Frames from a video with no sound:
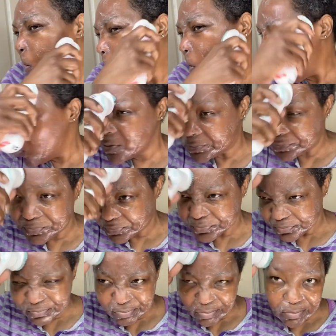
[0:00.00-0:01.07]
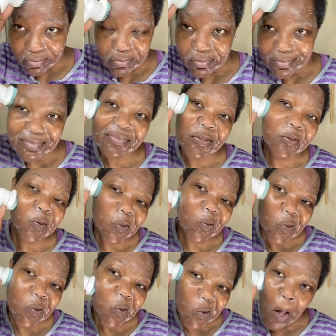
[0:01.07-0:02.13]
a couple of facial breakouts and all that kind
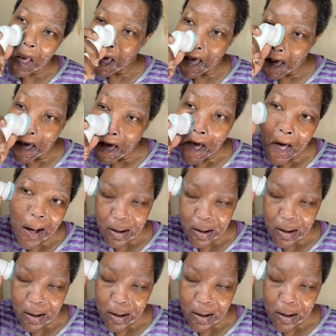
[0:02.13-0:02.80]
of stuff in between.